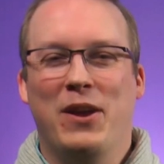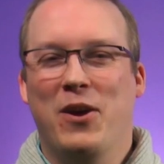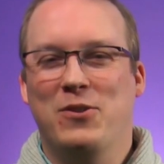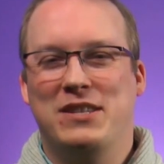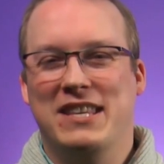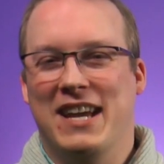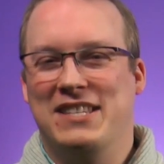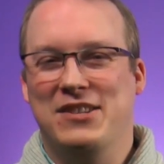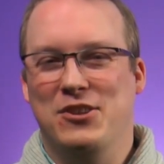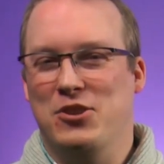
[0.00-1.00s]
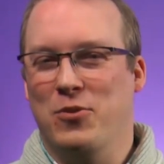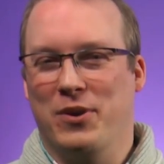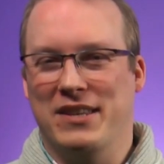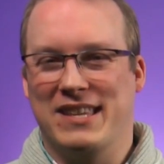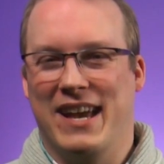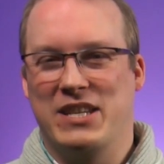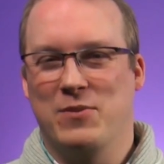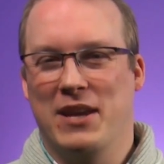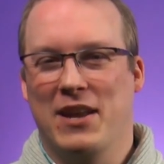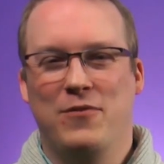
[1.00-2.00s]
played host to the SCG Tour this last
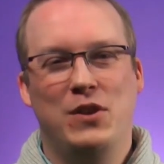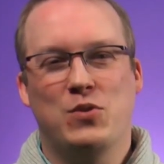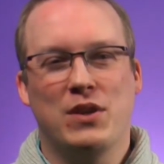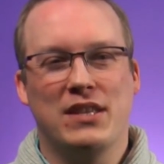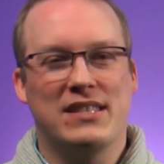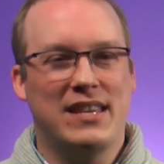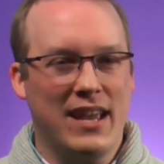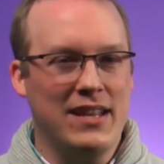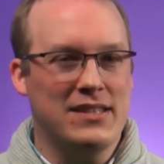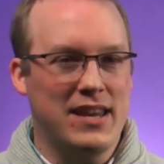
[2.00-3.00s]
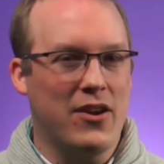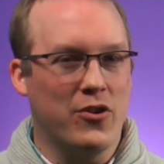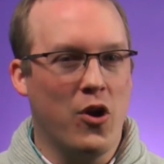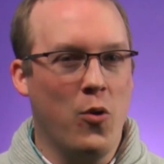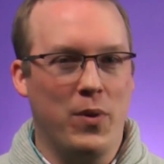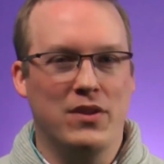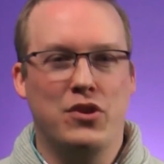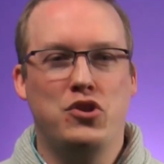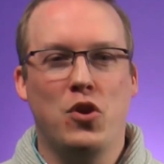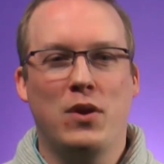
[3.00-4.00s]
weekend, featuring the second Standard Open
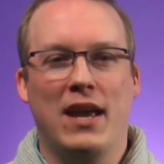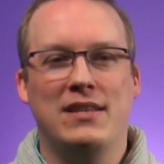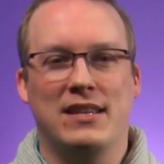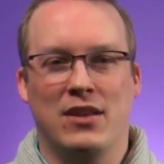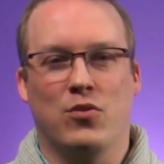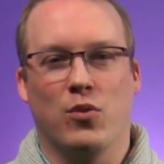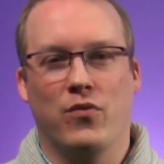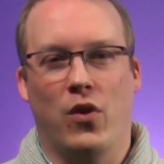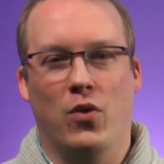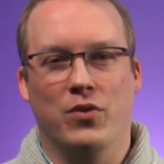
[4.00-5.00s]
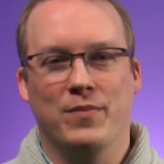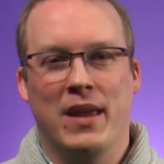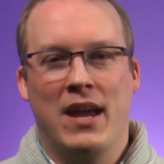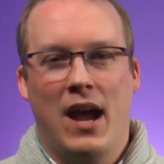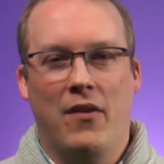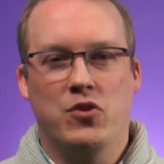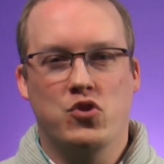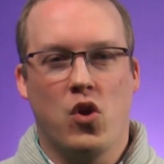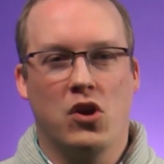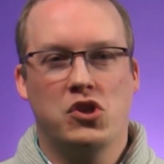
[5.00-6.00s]
to showcase Aether Revolt. After
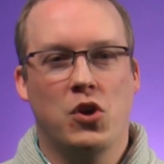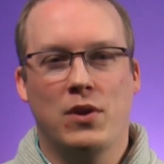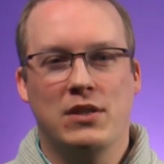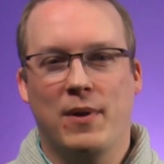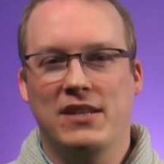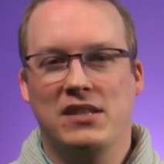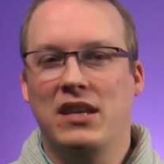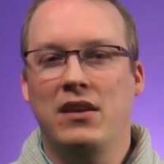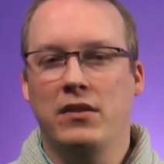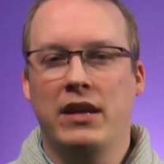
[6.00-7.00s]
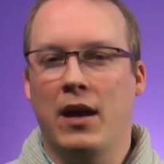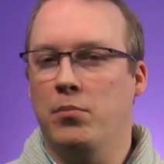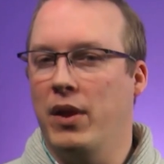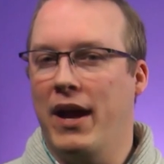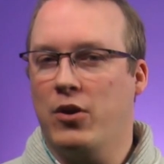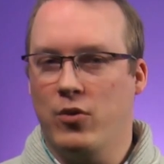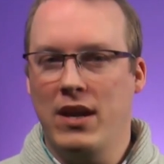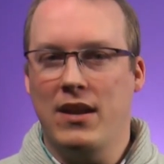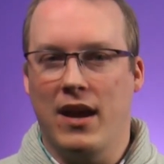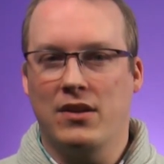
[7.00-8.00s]
strong showings by Saheeli and Black
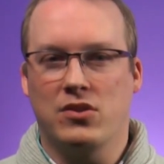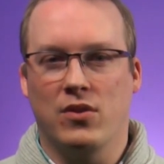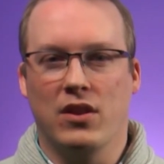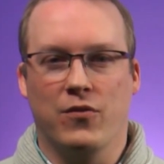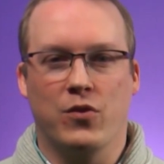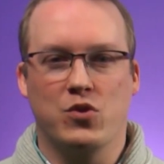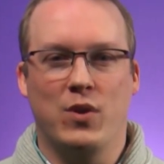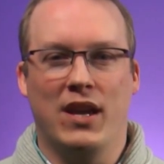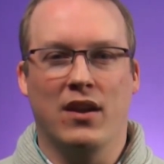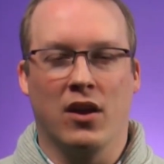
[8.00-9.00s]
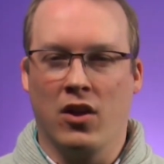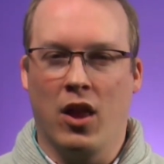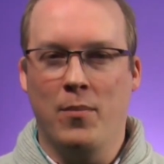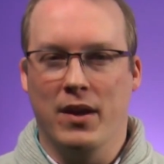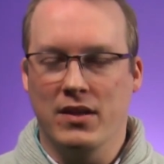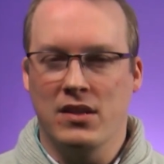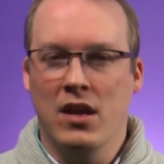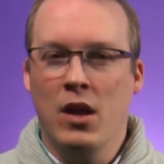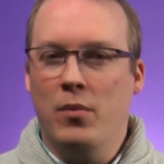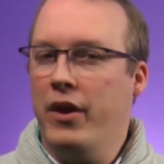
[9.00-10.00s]
Green decks during the first weekend in Columbus,
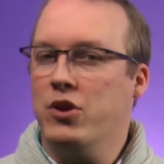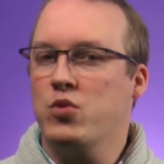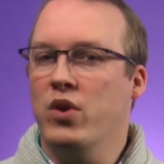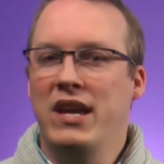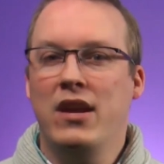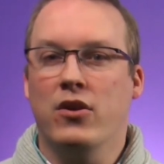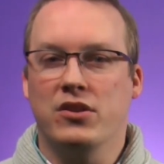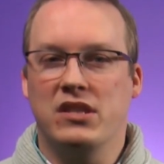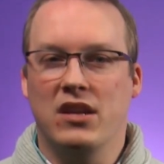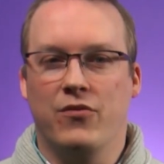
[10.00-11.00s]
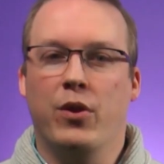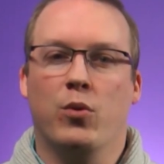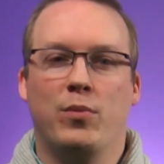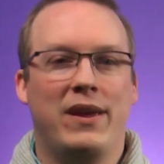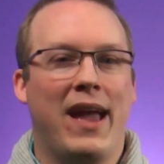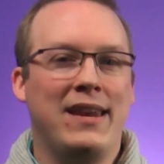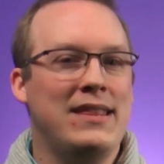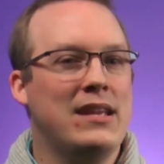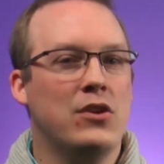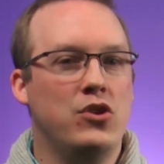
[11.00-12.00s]
players were eager to see if there would be
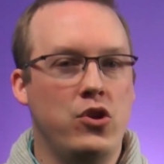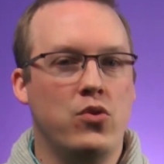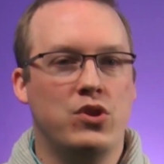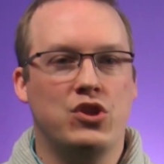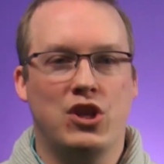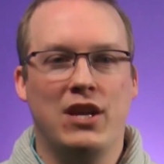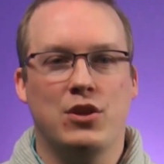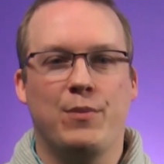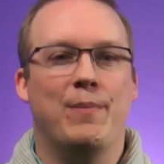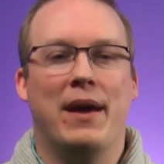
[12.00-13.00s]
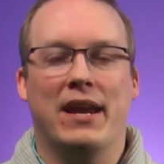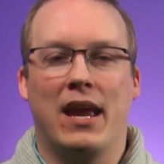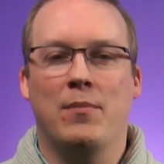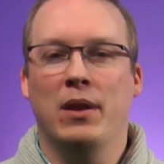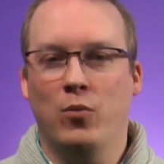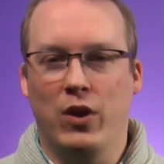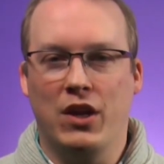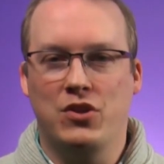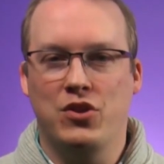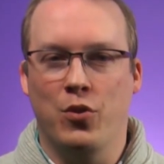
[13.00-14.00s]
anything new to change up the metagame in
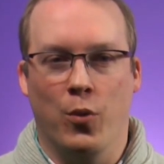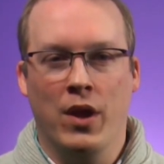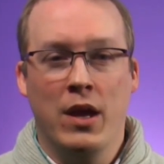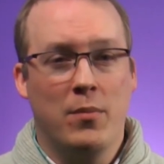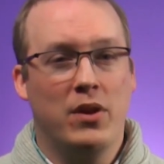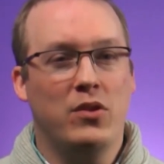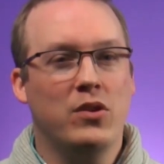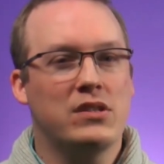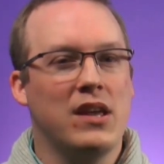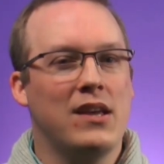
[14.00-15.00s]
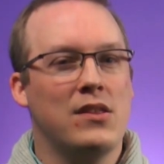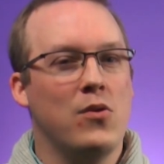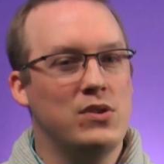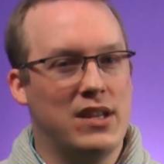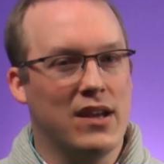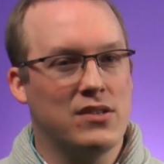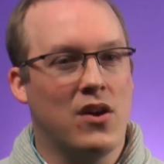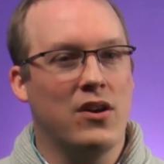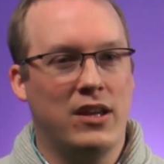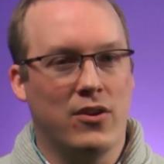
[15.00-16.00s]
Week 2, but it looks like those decks
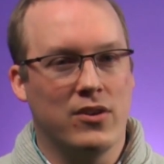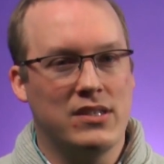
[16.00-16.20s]
are here to